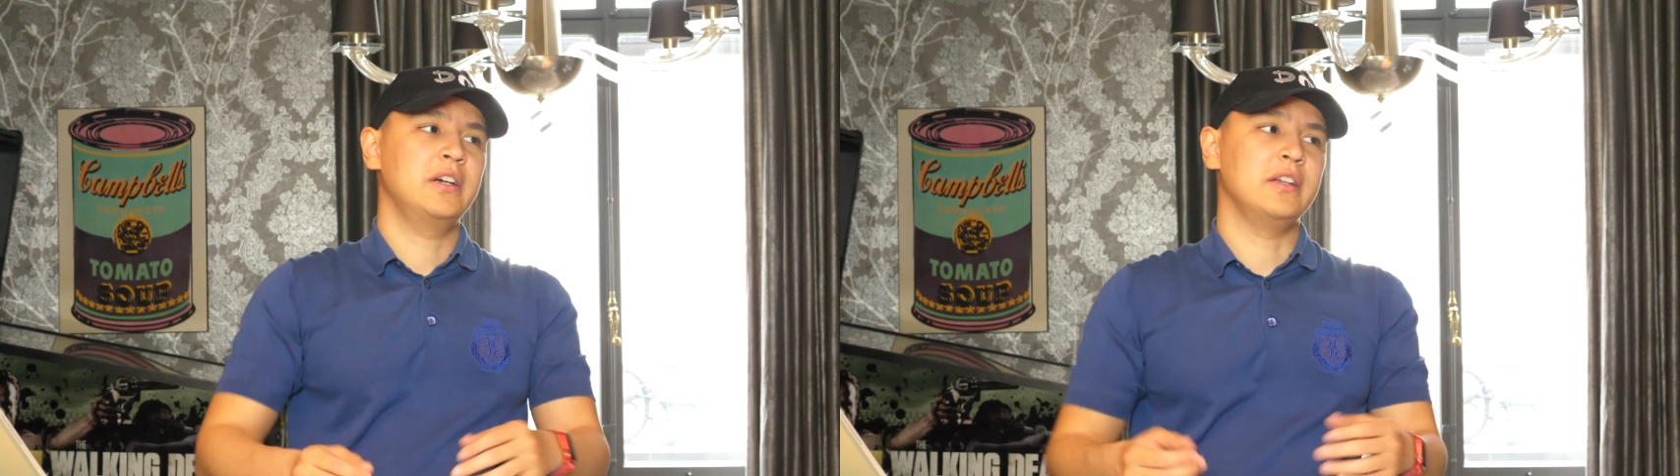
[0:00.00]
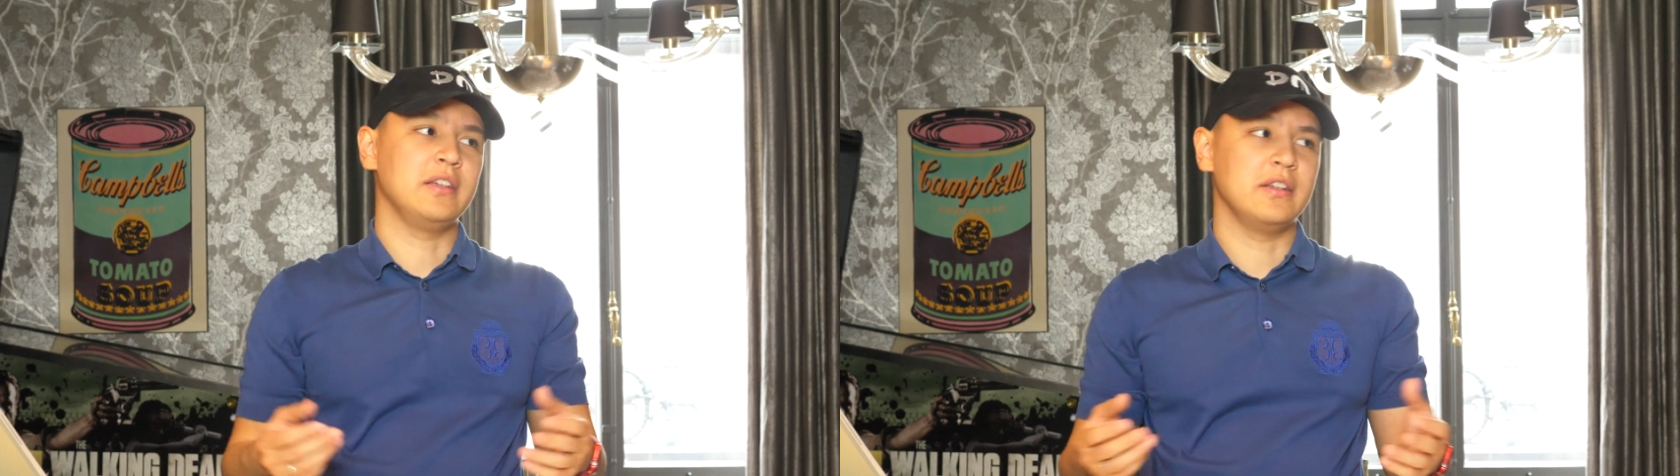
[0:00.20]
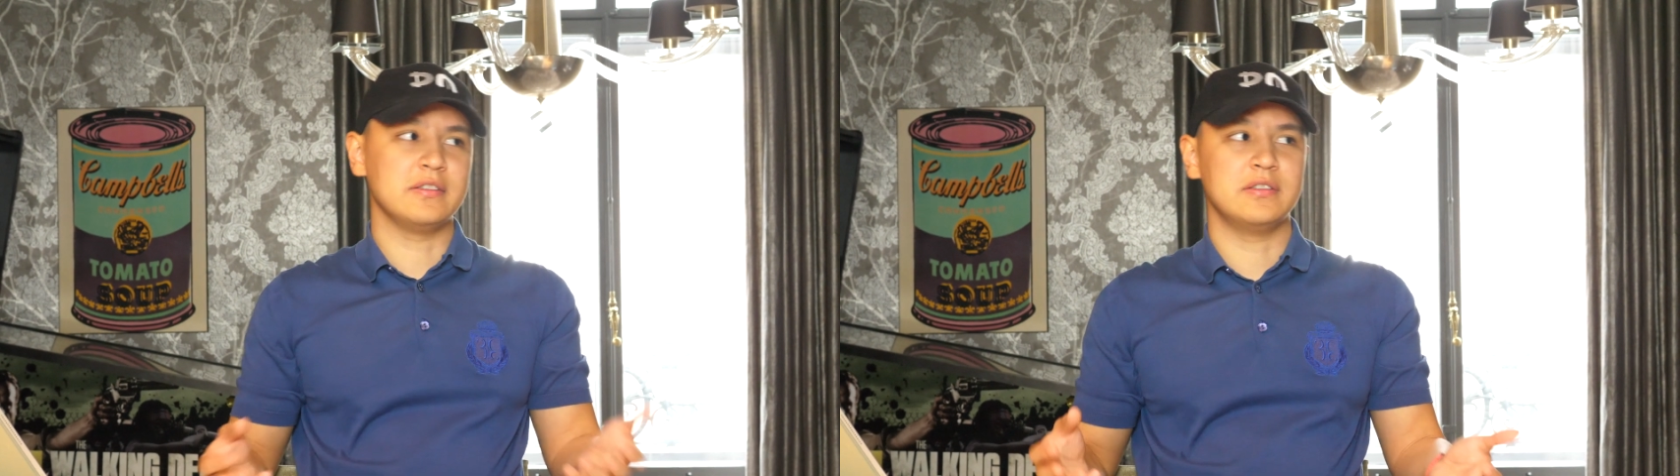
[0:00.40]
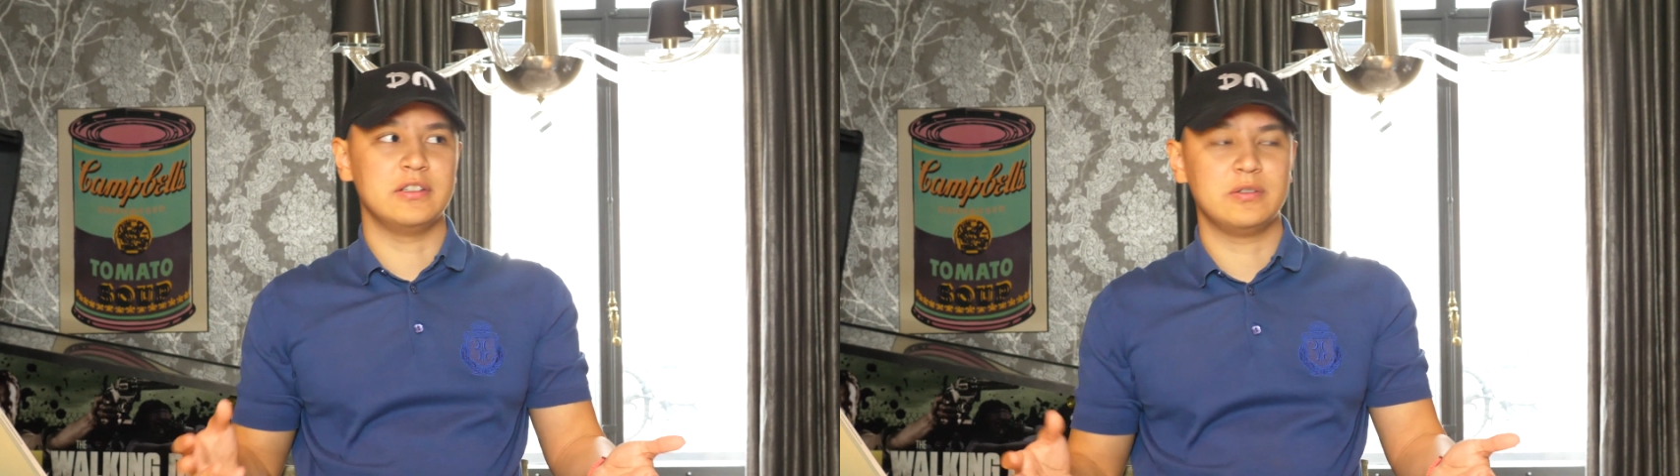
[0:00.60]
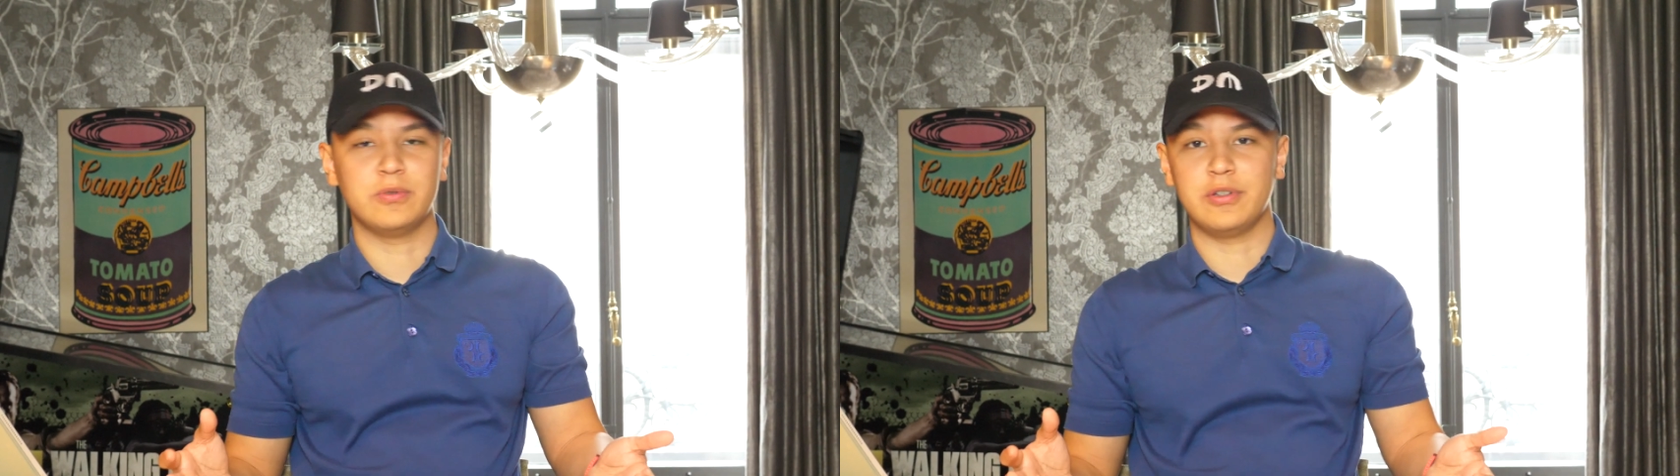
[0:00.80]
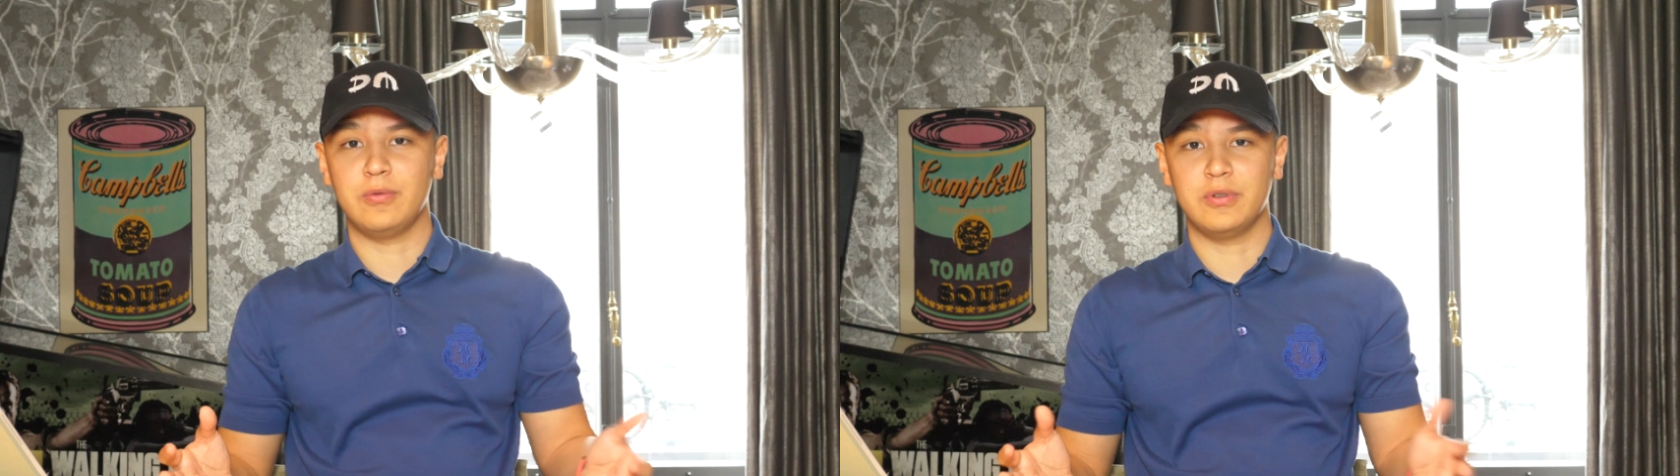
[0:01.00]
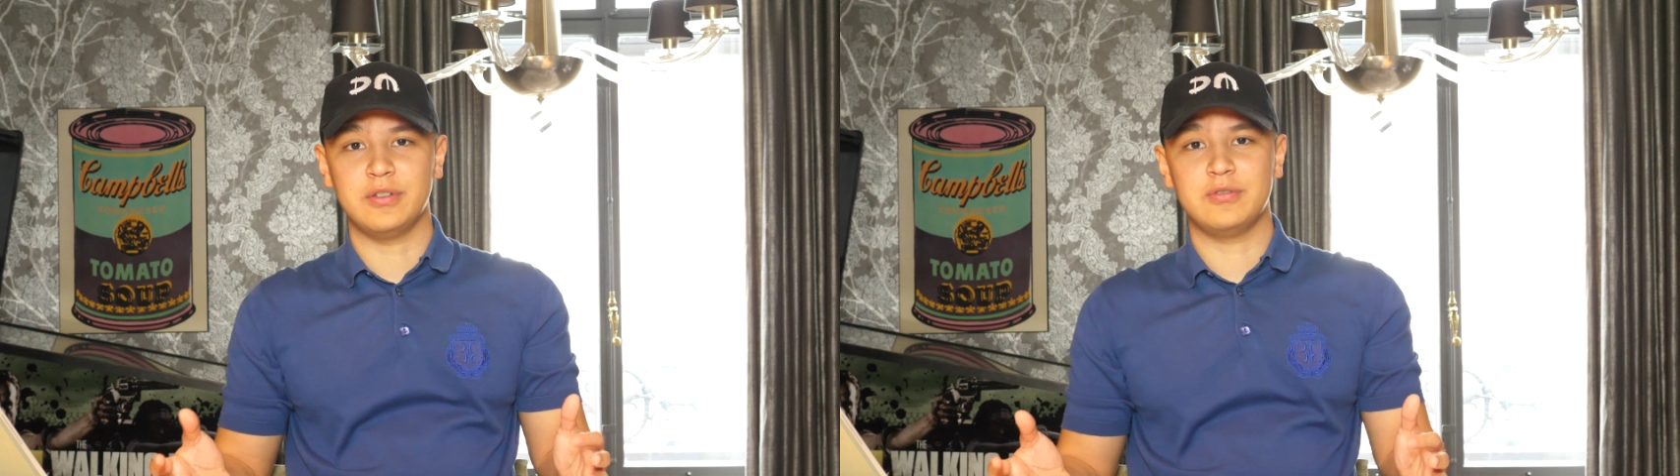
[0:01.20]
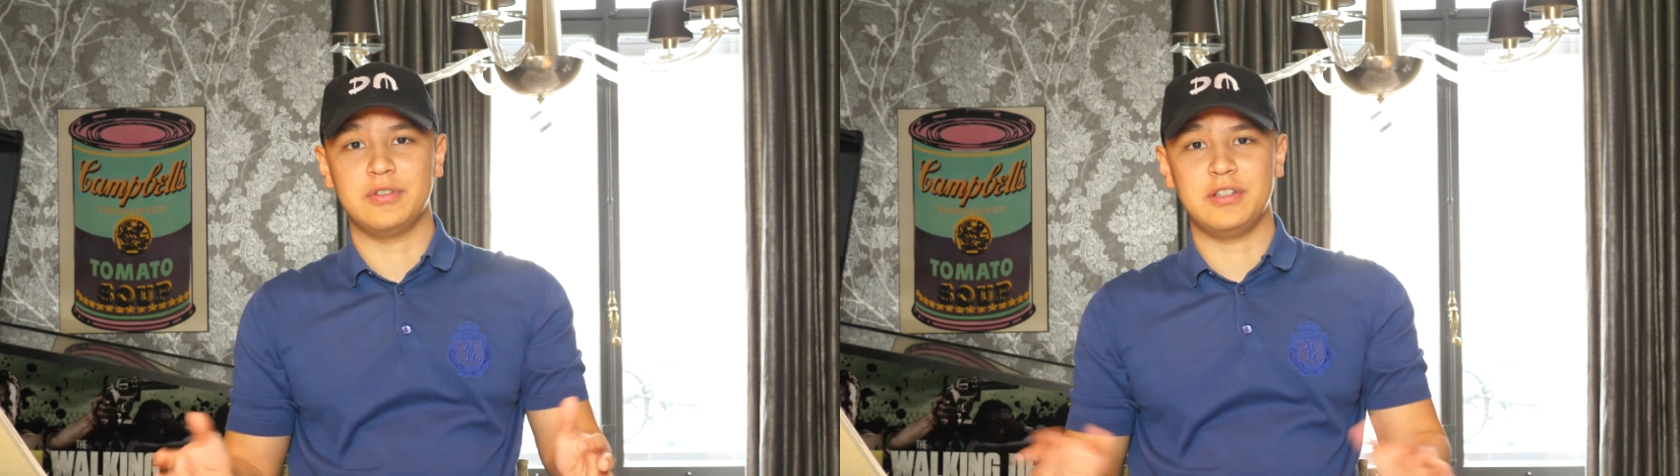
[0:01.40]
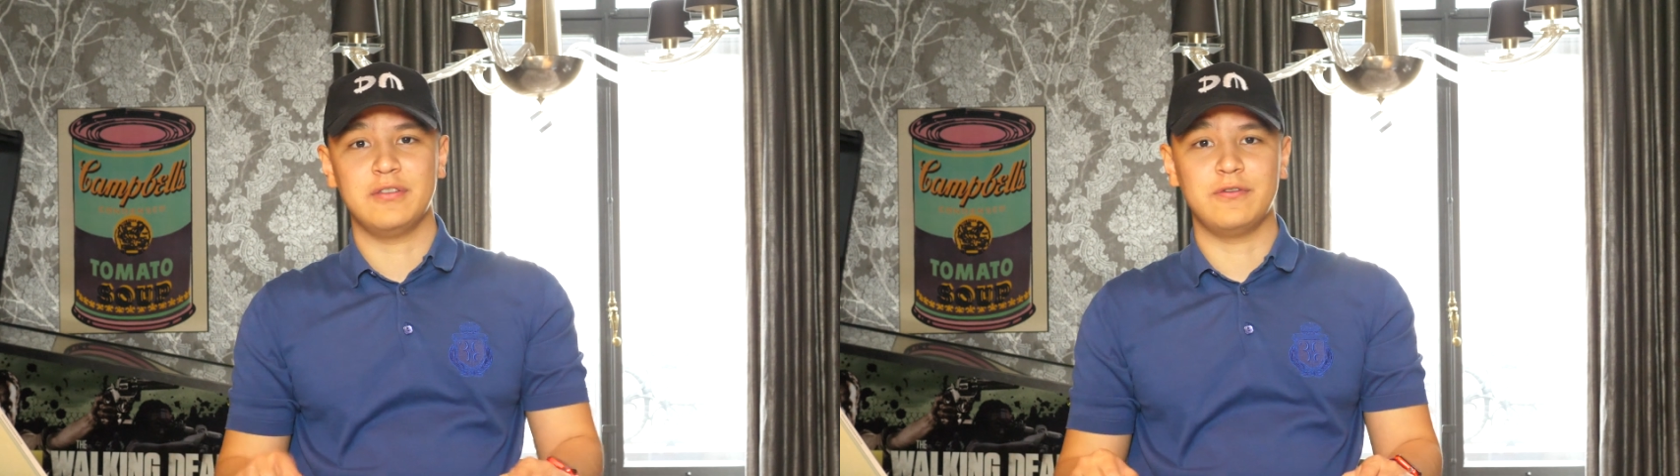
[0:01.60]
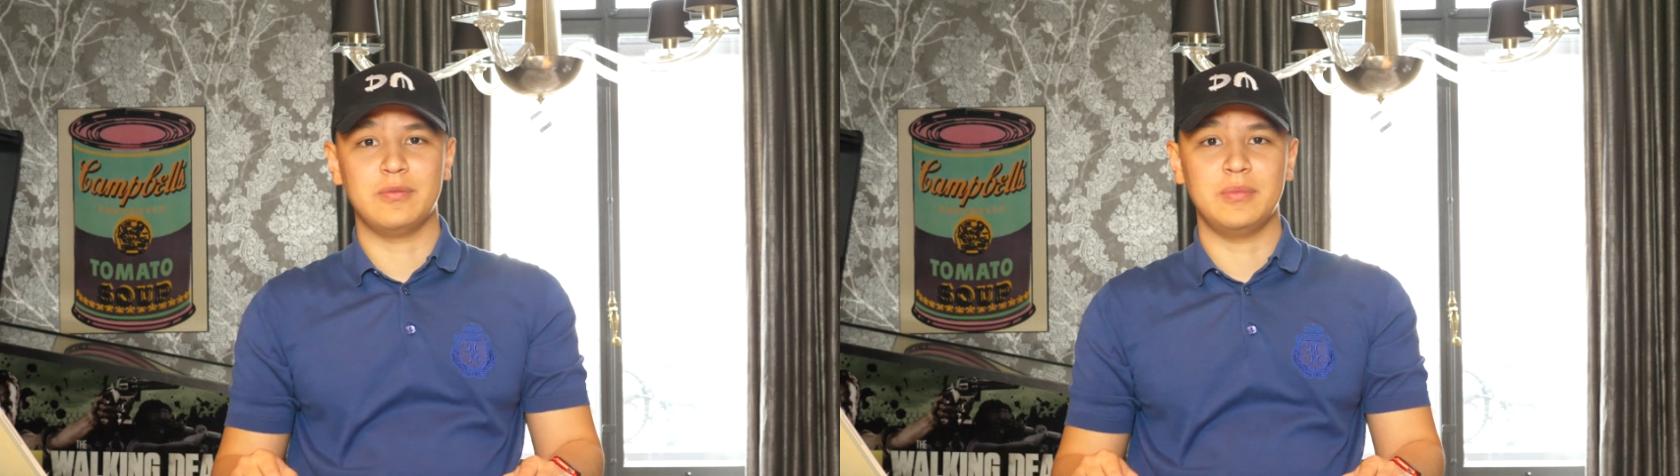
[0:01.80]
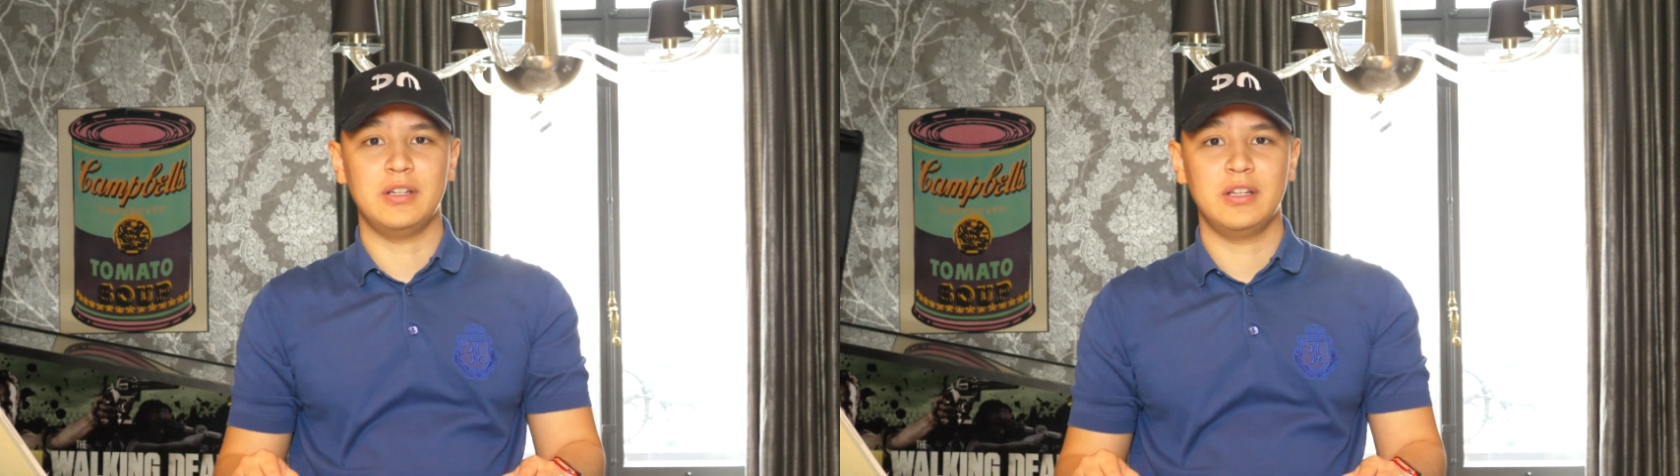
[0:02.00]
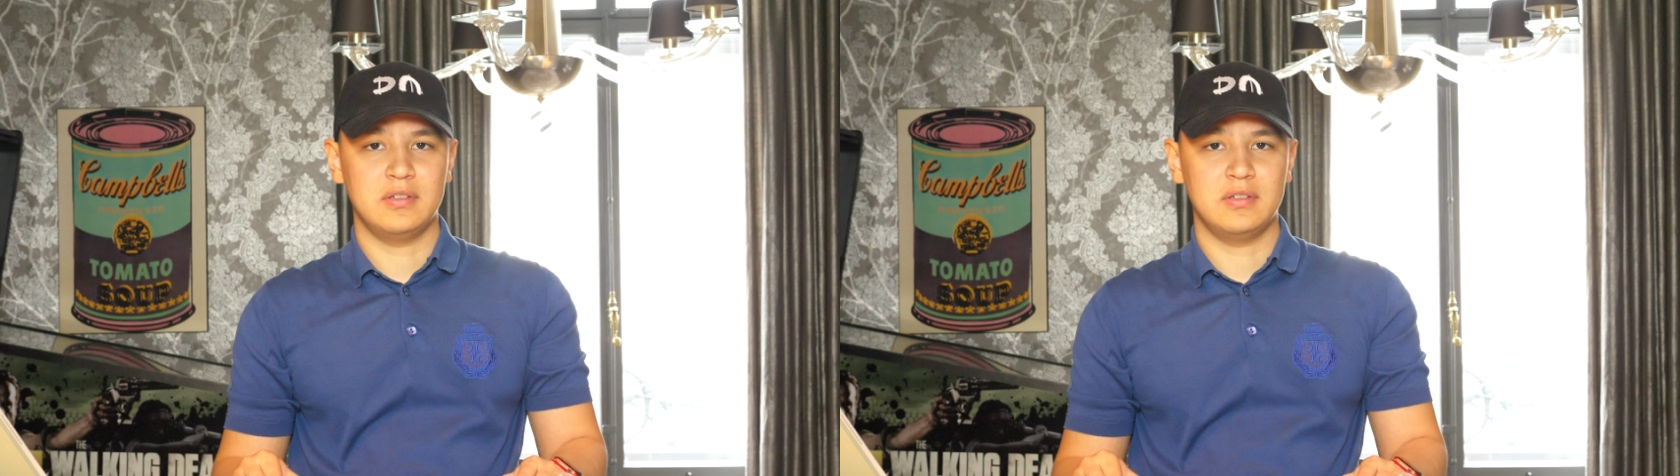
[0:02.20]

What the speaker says: and I guess that's what you wanted to hear from me,